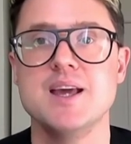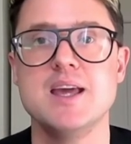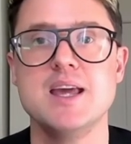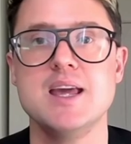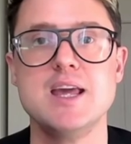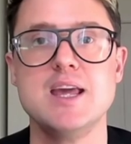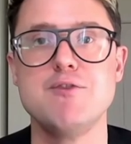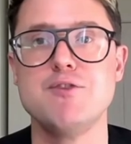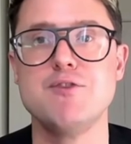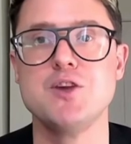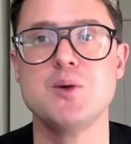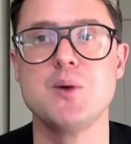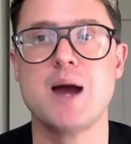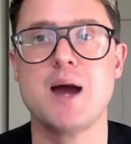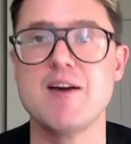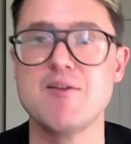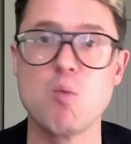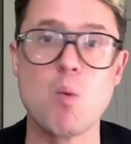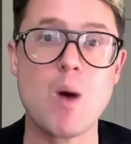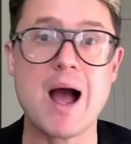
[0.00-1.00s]
If you
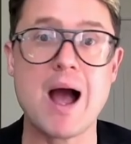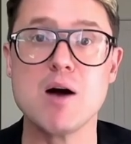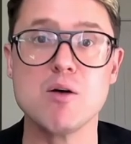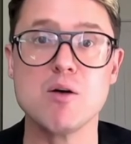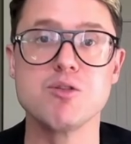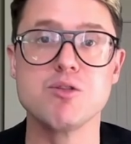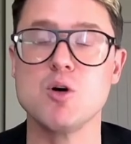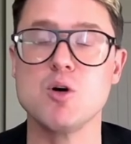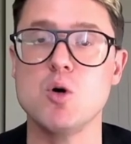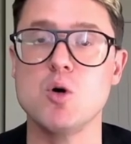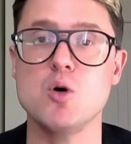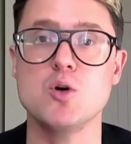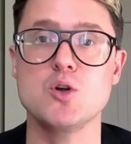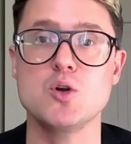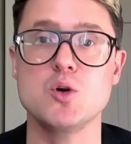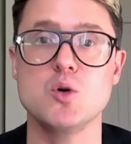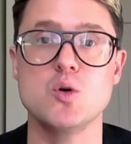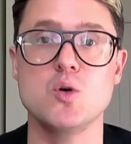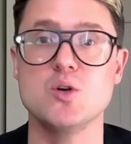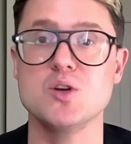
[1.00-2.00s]
have wealth, or
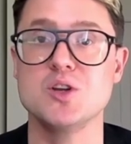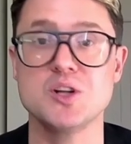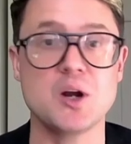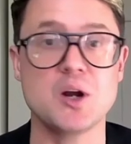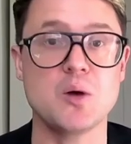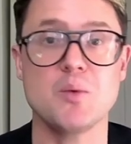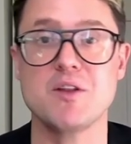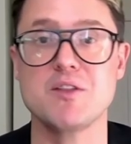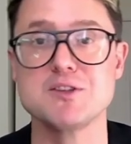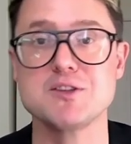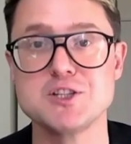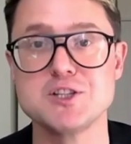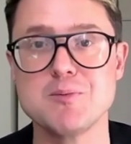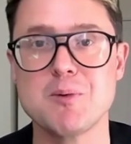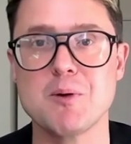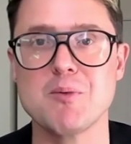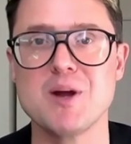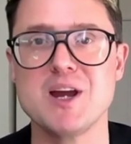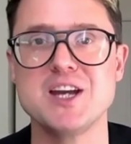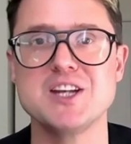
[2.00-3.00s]
you're one of the
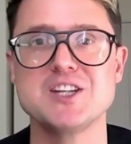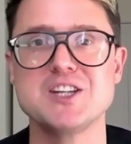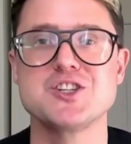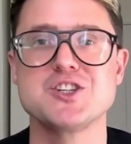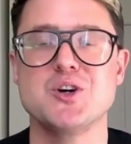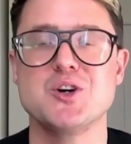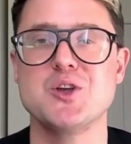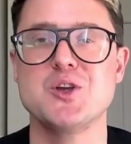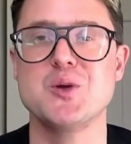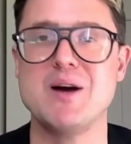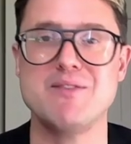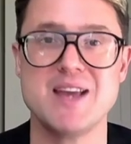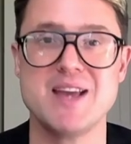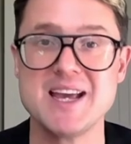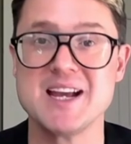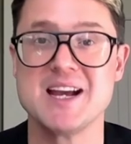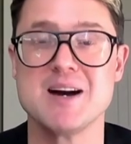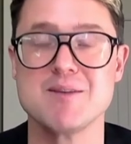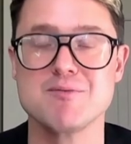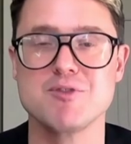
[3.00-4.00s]
super rich, or you have
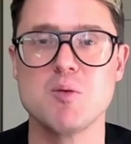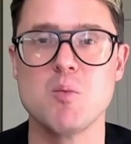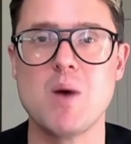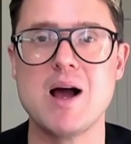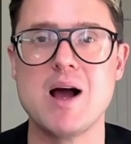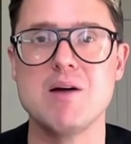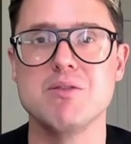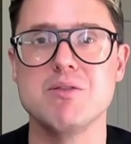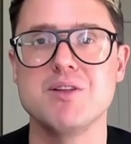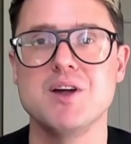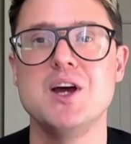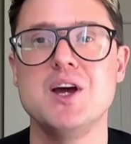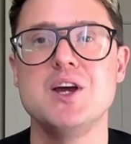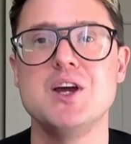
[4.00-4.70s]
income from wealth,